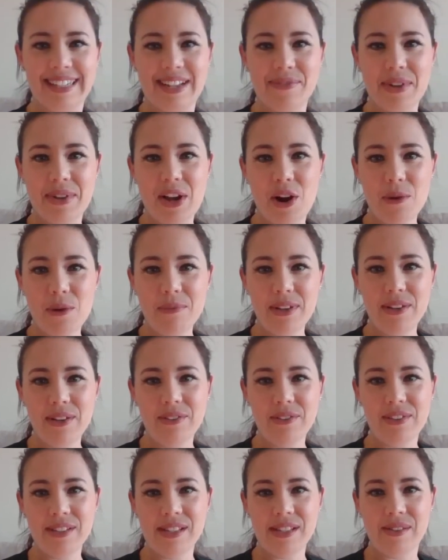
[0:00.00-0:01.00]
We hope that you've
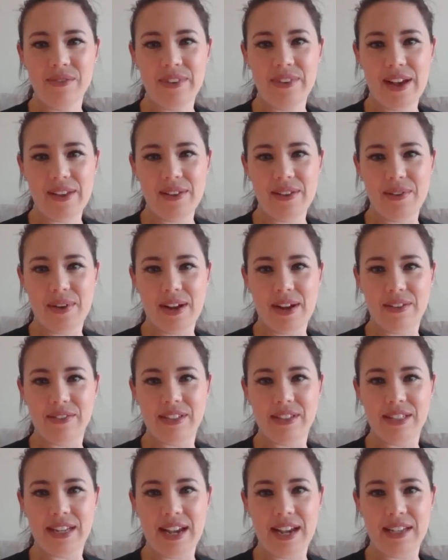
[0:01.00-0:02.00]
got some value out of
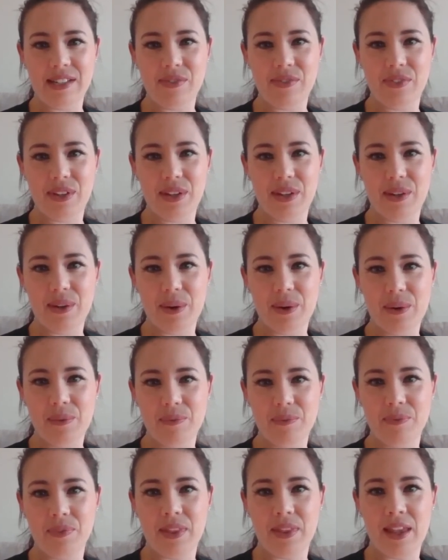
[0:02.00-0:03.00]
today's video.
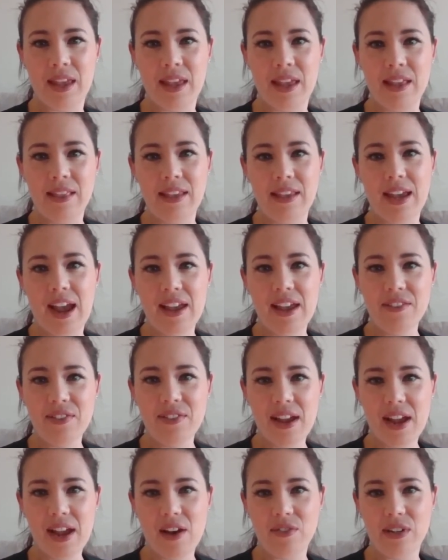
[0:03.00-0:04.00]
The
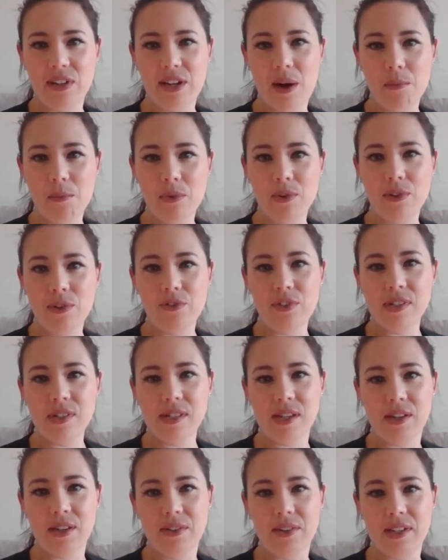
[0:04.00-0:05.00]
AFA have a number of
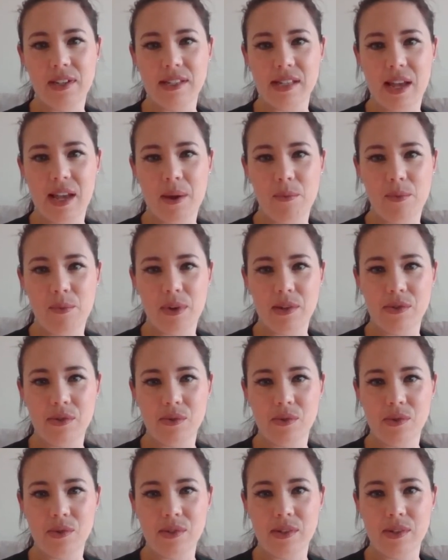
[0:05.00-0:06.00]
FASEA exam
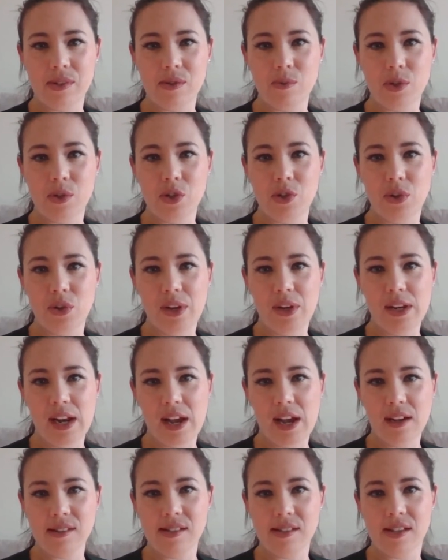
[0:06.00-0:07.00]
resources which you can
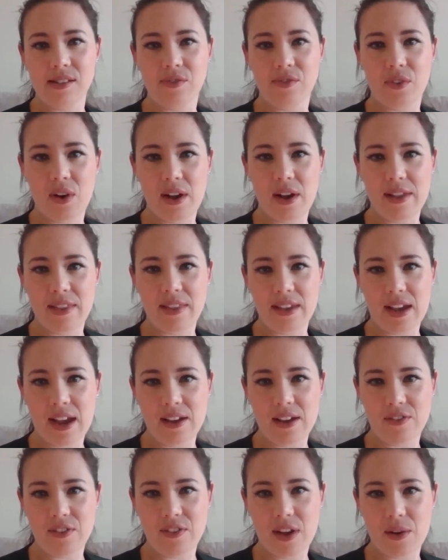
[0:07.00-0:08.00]
access via the
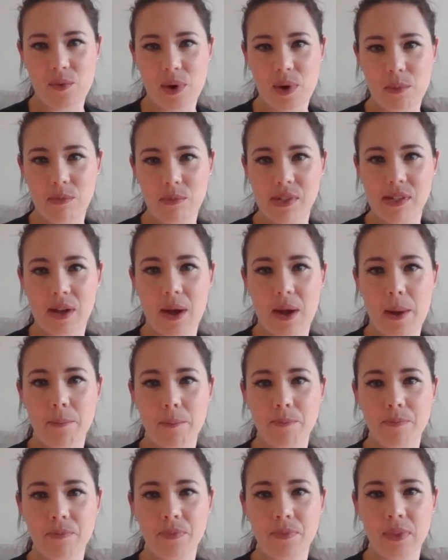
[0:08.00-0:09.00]
AFA
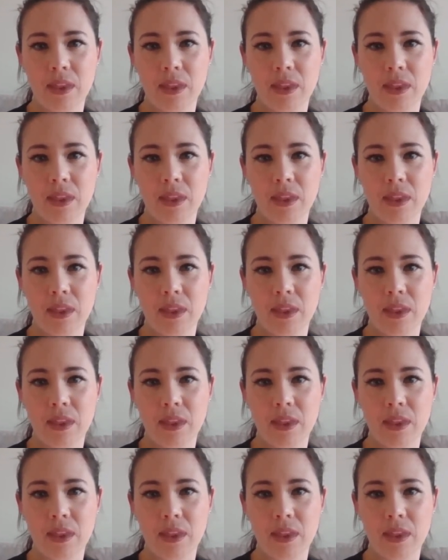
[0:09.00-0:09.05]
website.